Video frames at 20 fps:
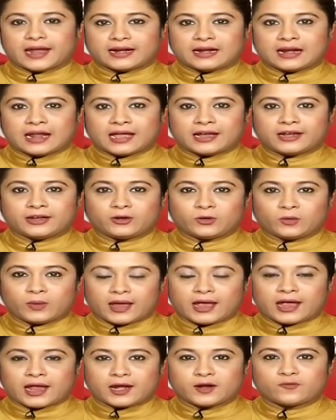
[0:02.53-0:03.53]
deadline
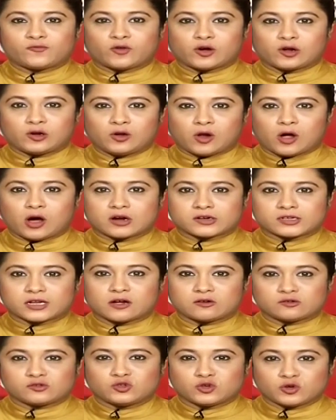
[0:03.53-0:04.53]
to end for
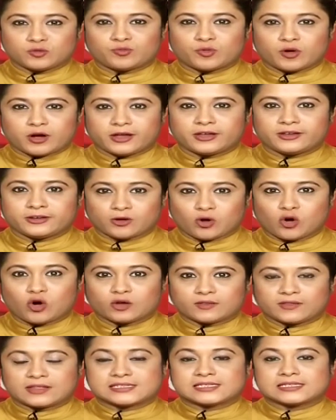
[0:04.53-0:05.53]
lockdown
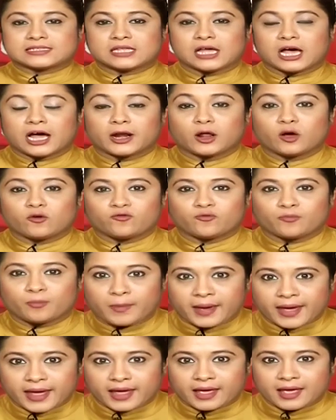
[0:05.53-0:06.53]
2.0, that's 3rd of
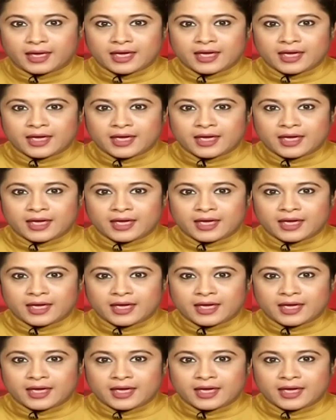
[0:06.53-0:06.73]
May.